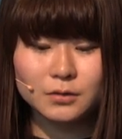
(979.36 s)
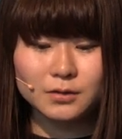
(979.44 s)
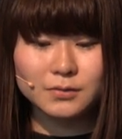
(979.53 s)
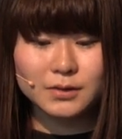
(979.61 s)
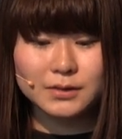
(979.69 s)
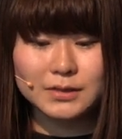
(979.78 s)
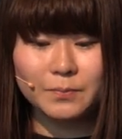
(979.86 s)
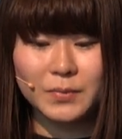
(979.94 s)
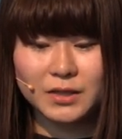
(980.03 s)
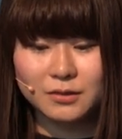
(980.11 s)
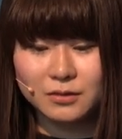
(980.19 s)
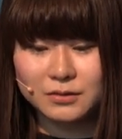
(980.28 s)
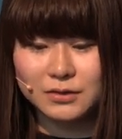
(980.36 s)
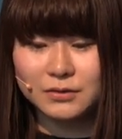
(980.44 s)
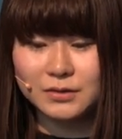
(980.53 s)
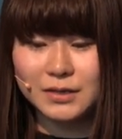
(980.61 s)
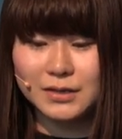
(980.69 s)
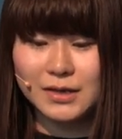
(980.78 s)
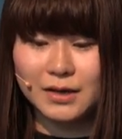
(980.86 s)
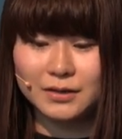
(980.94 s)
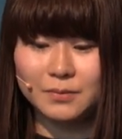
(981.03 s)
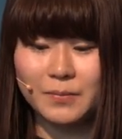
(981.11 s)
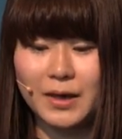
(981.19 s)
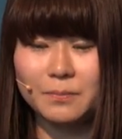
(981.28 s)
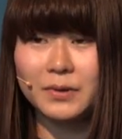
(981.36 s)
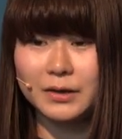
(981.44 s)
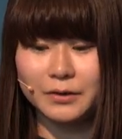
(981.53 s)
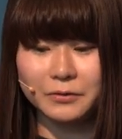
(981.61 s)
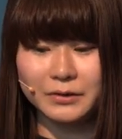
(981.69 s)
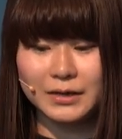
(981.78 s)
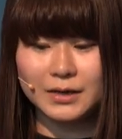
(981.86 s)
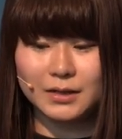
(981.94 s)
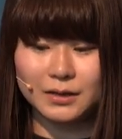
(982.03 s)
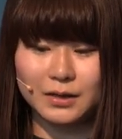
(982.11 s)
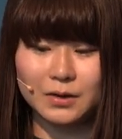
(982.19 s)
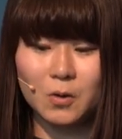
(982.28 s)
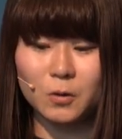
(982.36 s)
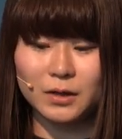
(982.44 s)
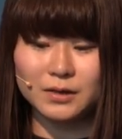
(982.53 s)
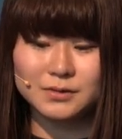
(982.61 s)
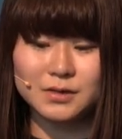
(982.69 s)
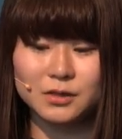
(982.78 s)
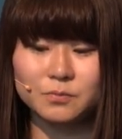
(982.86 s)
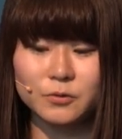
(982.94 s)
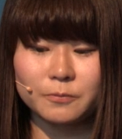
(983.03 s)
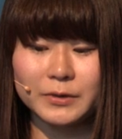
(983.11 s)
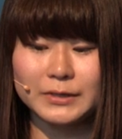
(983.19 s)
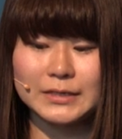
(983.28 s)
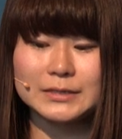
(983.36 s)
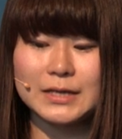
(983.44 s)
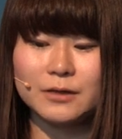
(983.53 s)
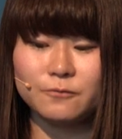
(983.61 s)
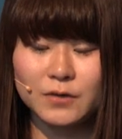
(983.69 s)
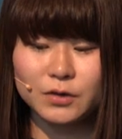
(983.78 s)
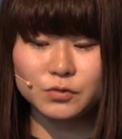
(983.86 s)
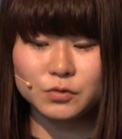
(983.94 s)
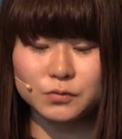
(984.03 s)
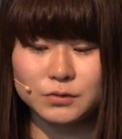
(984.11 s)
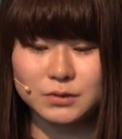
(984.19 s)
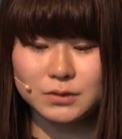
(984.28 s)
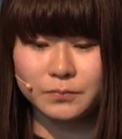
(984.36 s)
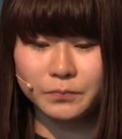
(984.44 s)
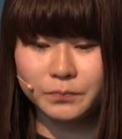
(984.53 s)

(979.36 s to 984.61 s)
This is a method to detect by periodically calling such properties and functions.